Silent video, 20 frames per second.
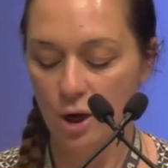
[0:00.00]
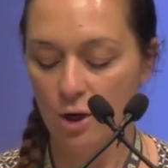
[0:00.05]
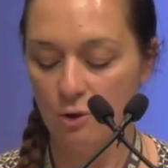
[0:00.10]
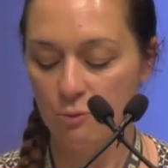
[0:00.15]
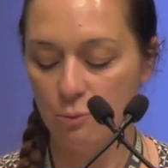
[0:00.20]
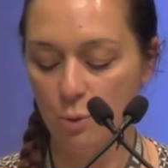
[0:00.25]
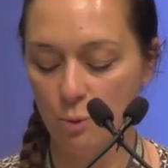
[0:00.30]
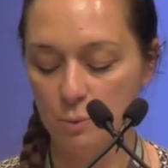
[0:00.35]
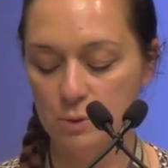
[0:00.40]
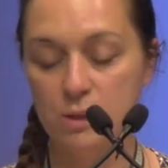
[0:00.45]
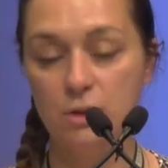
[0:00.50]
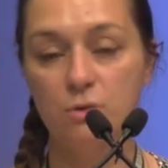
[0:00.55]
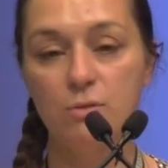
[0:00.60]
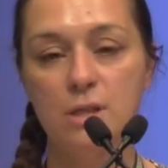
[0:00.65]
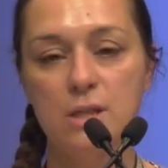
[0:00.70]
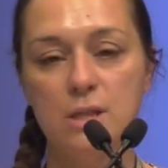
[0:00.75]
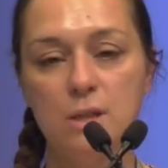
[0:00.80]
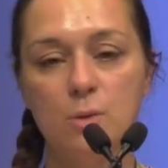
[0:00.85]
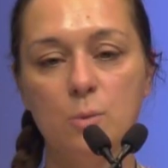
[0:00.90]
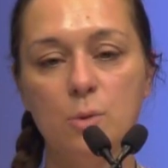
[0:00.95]
of what was
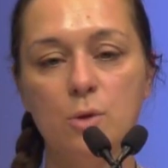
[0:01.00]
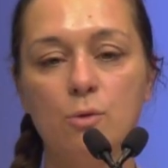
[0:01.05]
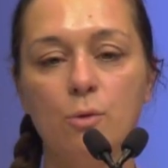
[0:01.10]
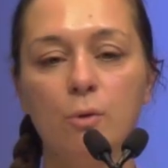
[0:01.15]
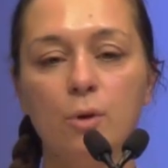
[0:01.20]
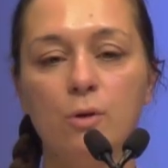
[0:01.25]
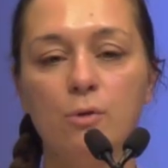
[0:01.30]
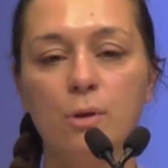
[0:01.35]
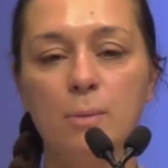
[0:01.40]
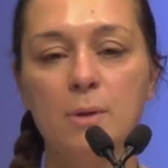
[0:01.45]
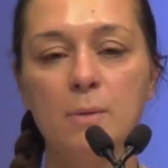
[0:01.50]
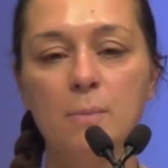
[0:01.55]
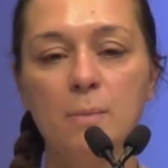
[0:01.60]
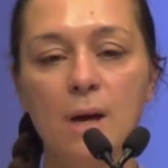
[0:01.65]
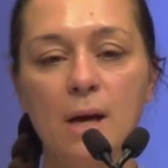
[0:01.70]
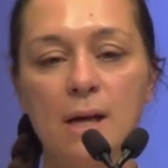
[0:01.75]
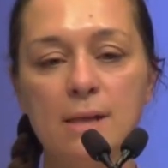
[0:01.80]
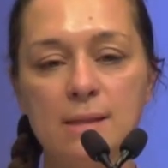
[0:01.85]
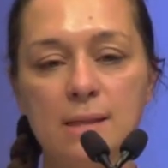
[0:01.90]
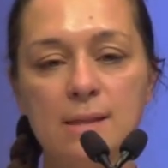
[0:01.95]
agreed in the withdrawal agreement,
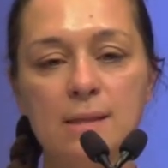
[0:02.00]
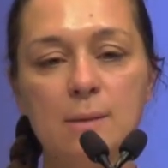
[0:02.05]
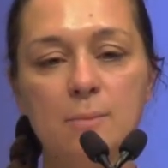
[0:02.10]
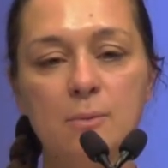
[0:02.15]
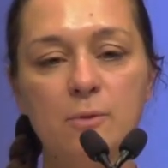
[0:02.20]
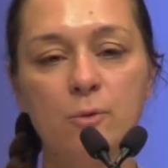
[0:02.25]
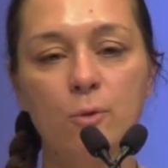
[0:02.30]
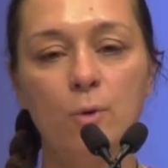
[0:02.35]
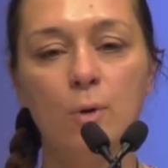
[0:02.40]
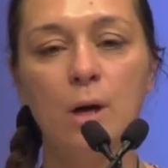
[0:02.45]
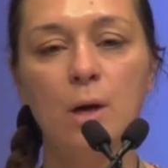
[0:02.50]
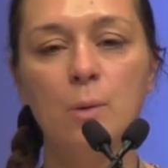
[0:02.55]
but as I said before,